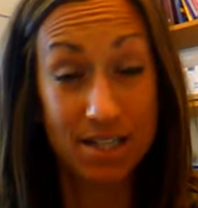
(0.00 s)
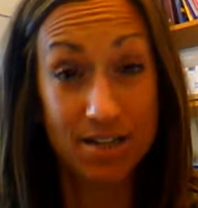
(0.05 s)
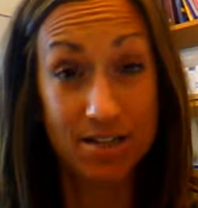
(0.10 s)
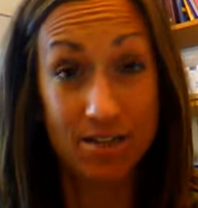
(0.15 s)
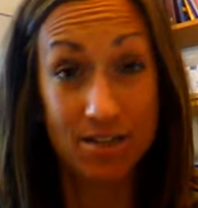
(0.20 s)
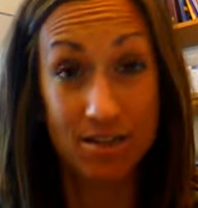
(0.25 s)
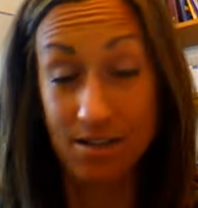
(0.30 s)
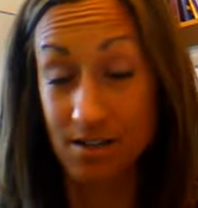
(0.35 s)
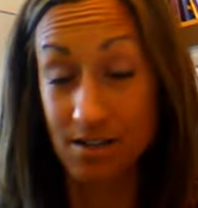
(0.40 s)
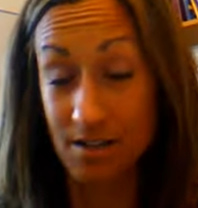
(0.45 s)

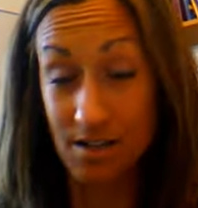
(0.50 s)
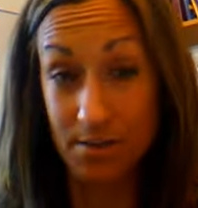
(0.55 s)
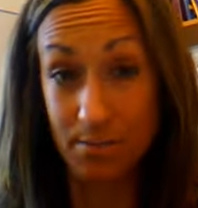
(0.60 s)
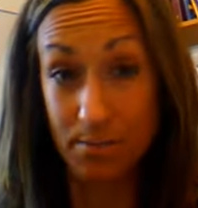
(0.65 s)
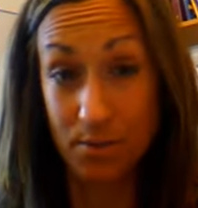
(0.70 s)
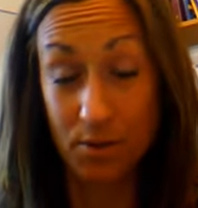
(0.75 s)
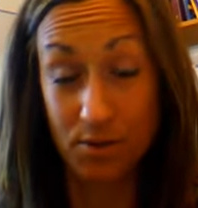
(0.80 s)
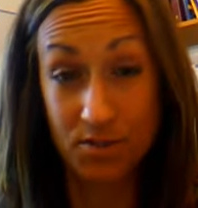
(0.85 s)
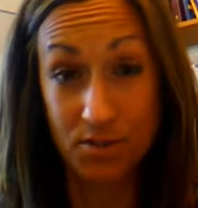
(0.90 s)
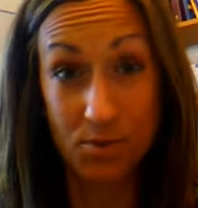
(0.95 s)
under
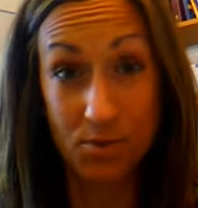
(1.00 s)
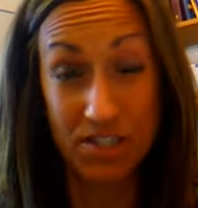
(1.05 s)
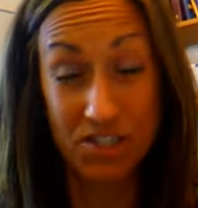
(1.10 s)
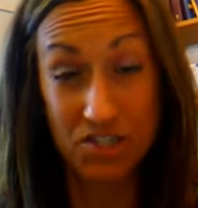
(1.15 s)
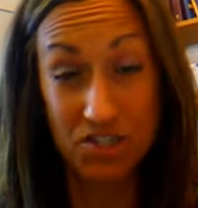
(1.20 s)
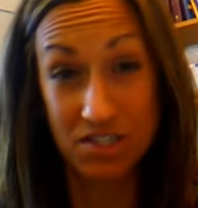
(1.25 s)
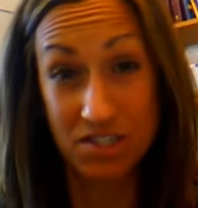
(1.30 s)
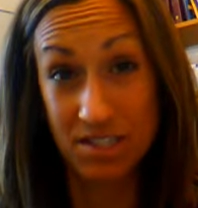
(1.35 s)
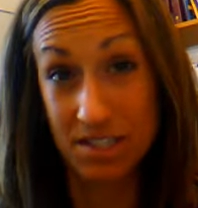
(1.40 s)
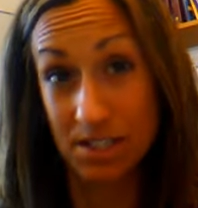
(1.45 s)
Post
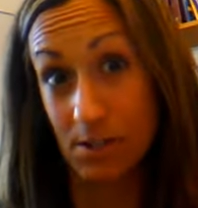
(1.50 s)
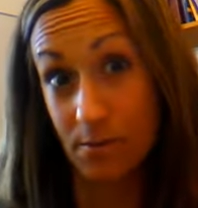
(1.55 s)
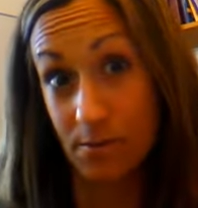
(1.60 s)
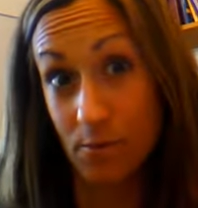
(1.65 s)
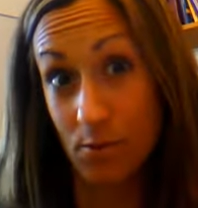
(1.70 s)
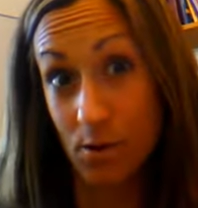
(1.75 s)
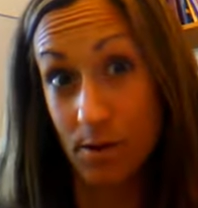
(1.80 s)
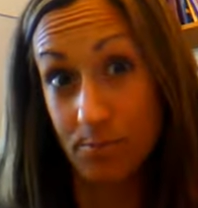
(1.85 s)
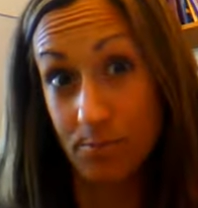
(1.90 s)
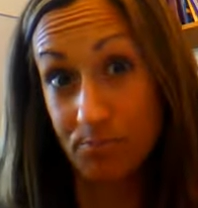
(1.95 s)
Questions Here
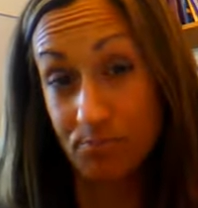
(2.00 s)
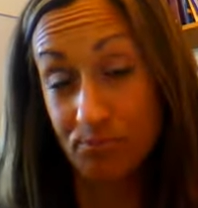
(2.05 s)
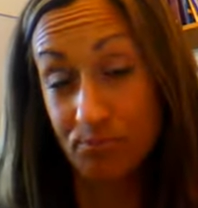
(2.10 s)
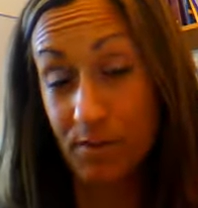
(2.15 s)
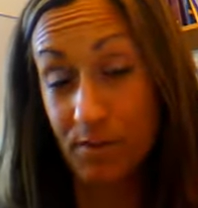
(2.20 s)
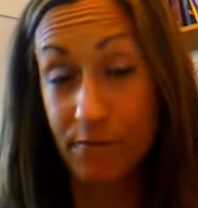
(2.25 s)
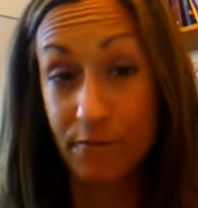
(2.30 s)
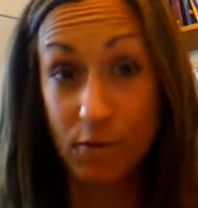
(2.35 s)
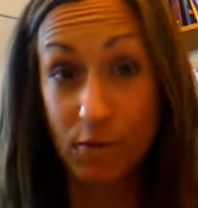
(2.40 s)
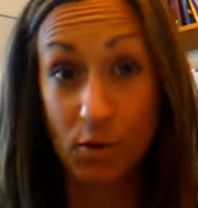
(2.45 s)
form
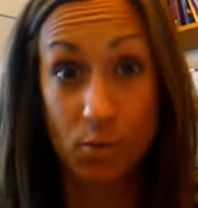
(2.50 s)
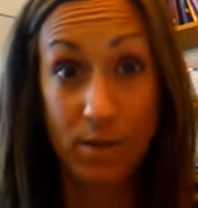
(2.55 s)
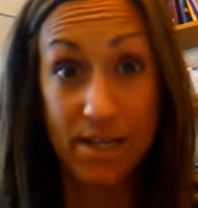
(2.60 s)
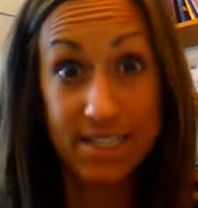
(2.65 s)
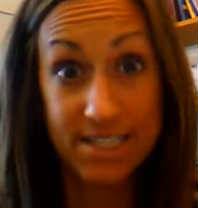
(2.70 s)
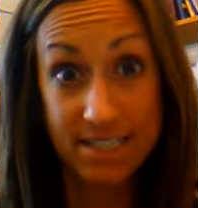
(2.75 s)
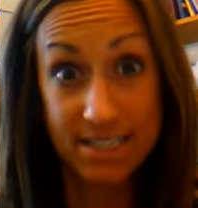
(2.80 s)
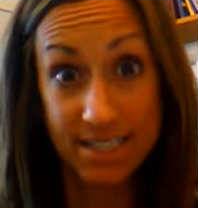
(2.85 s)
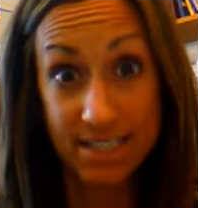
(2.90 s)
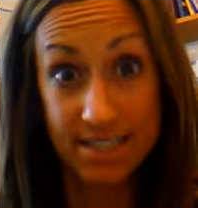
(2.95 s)
for
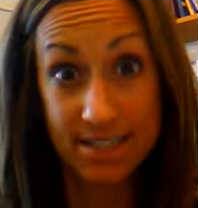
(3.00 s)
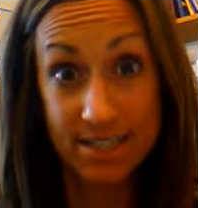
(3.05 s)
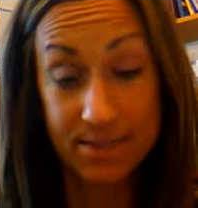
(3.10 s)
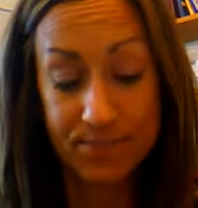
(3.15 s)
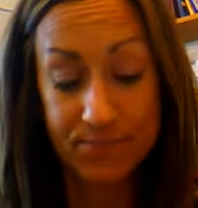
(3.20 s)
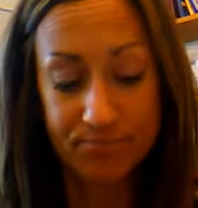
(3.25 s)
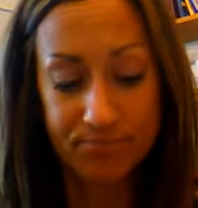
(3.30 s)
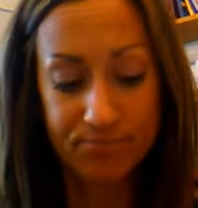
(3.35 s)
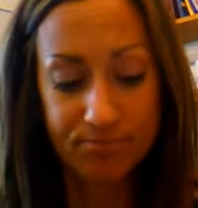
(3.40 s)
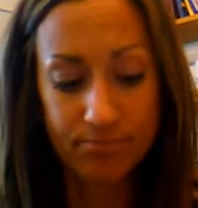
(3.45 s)
week
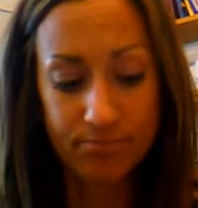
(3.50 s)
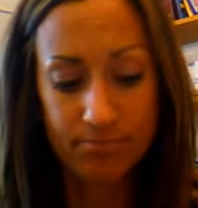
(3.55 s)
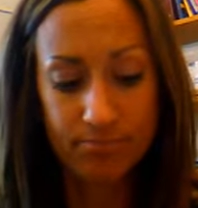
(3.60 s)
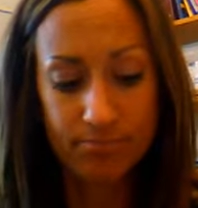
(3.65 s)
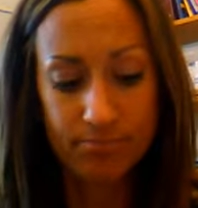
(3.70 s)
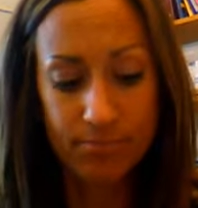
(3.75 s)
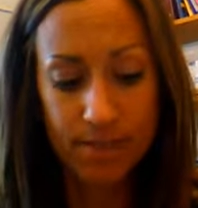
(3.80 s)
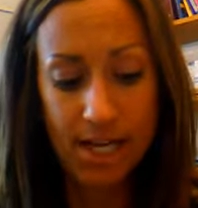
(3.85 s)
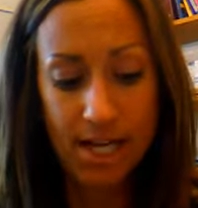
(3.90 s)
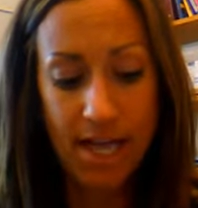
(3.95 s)
6.
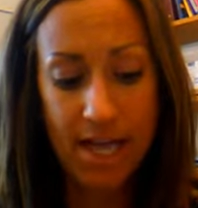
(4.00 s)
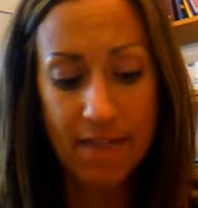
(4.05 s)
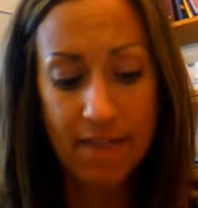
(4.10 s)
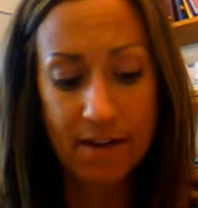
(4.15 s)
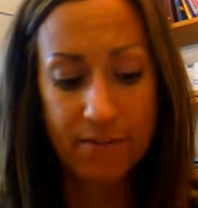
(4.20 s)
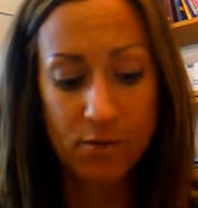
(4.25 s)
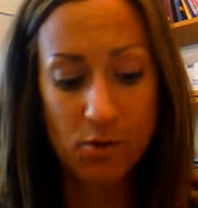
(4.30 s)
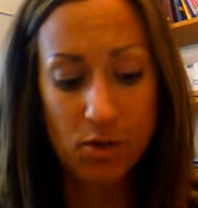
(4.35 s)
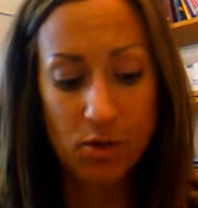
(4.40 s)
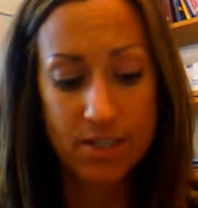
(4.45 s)
And
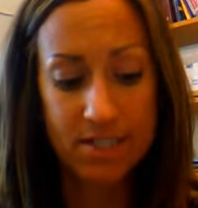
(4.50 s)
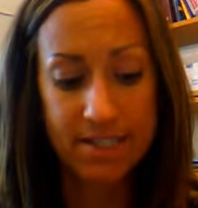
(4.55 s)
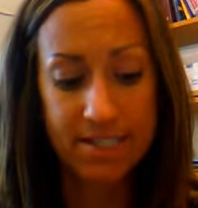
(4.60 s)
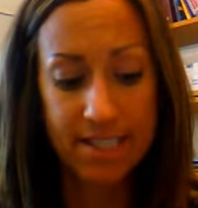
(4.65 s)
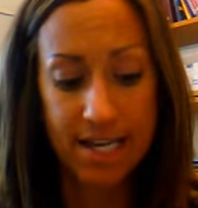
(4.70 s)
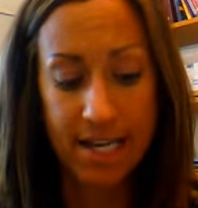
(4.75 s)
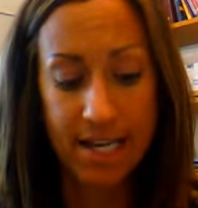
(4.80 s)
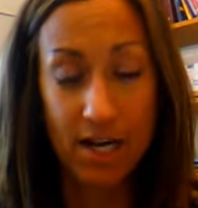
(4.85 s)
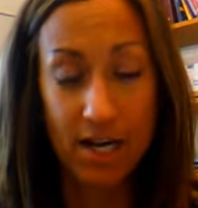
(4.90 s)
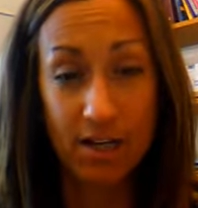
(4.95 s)
then, of course,
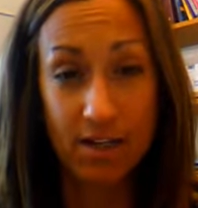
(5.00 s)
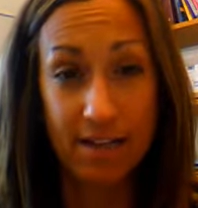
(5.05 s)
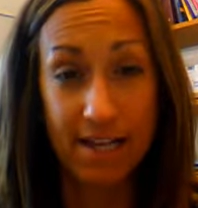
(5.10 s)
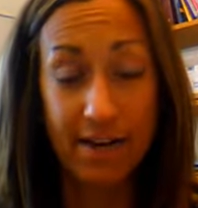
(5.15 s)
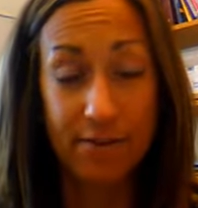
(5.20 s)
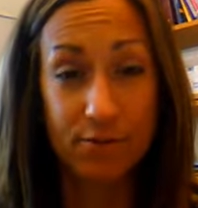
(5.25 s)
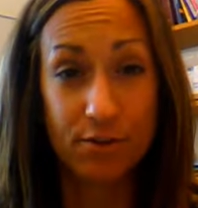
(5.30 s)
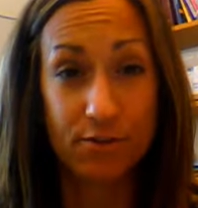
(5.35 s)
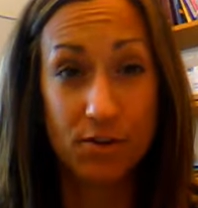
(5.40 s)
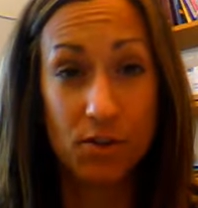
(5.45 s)
Sunday, our
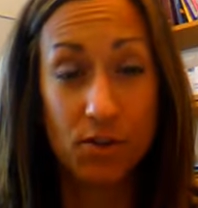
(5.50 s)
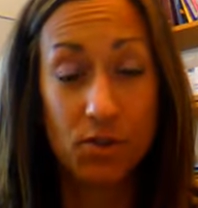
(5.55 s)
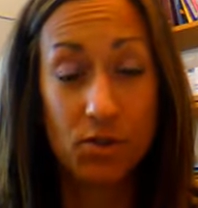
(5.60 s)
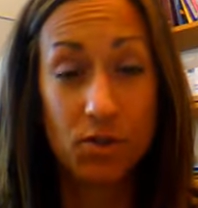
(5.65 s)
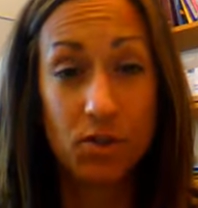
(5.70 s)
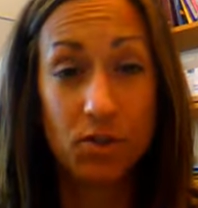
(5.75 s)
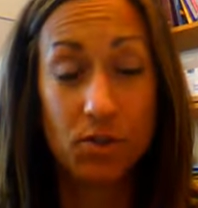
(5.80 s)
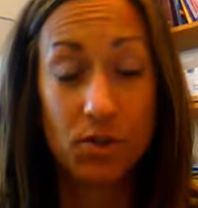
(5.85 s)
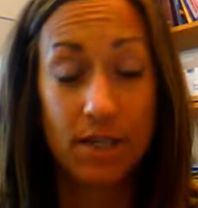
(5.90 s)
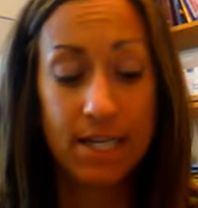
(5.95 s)
live review,
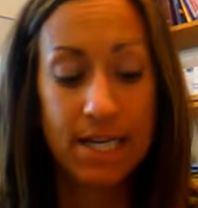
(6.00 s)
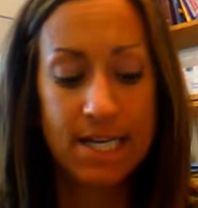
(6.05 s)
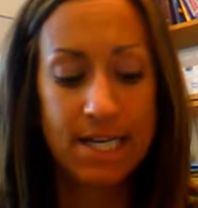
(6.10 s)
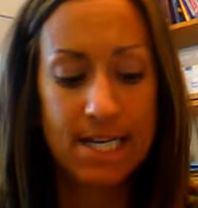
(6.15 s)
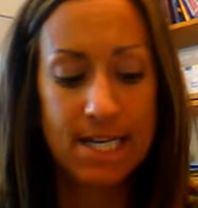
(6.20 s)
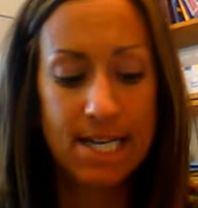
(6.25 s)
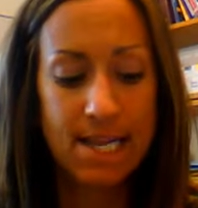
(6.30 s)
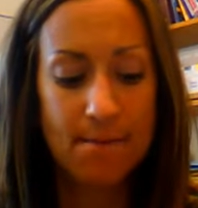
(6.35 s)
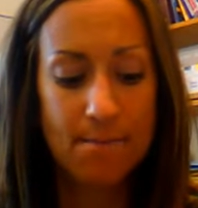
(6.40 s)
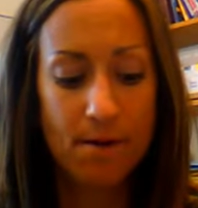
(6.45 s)
you'll get
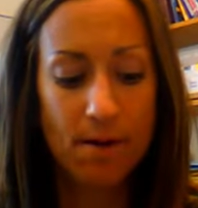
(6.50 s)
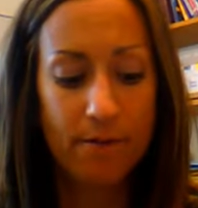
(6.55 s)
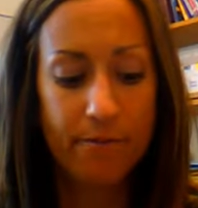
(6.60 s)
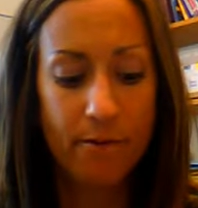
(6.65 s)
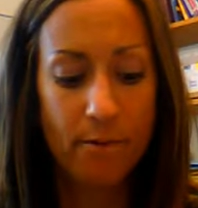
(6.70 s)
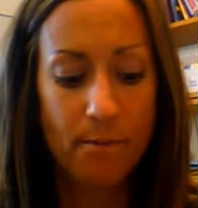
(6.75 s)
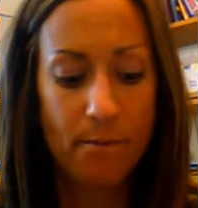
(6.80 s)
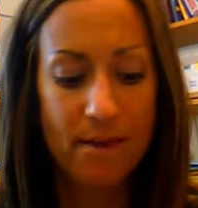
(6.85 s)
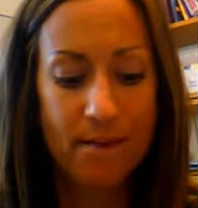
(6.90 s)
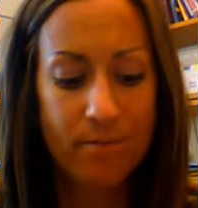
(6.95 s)
an email
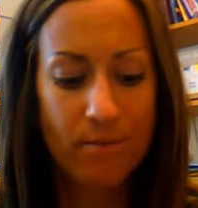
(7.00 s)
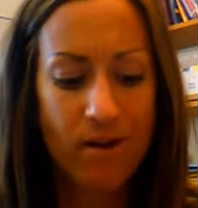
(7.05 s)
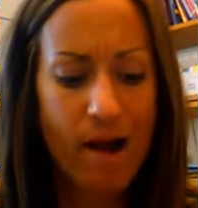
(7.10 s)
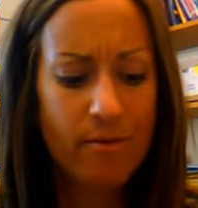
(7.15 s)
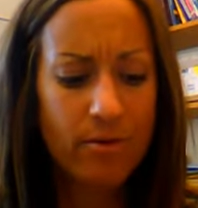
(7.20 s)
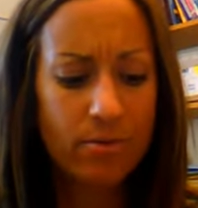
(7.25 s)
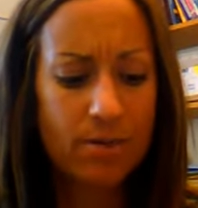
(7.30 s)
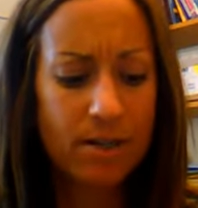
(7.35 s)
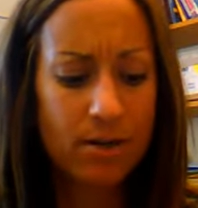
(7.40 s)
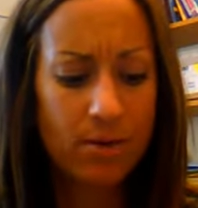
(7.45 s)
from me
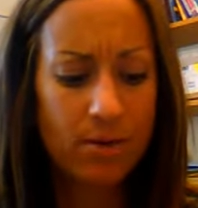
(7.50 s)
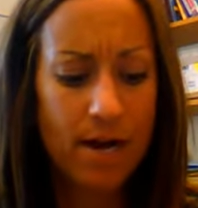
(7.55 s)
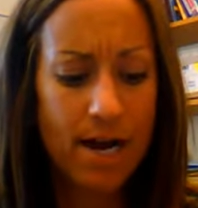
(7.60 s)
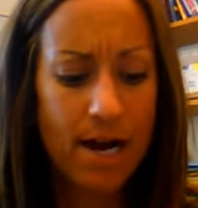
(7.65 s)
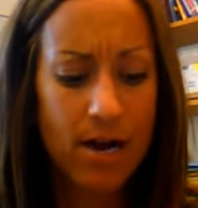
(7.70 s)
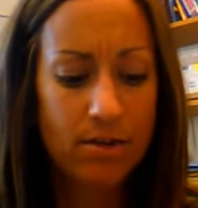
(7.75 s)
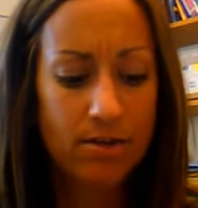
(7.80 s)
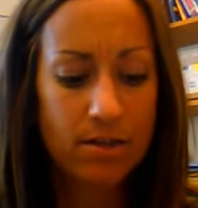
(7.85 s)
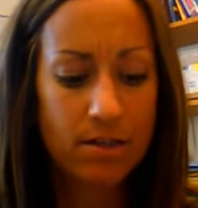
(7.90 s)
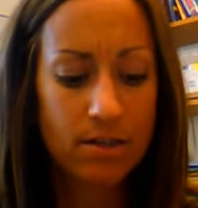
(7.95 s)
probably
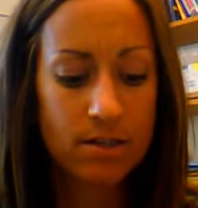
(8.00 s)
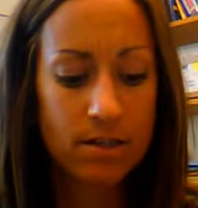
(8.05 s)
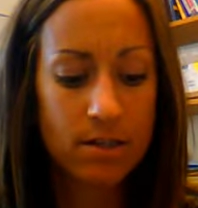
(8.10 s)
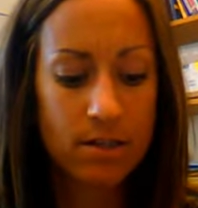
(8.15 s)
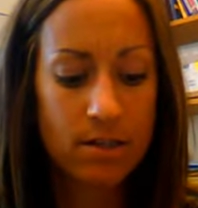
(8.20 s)
around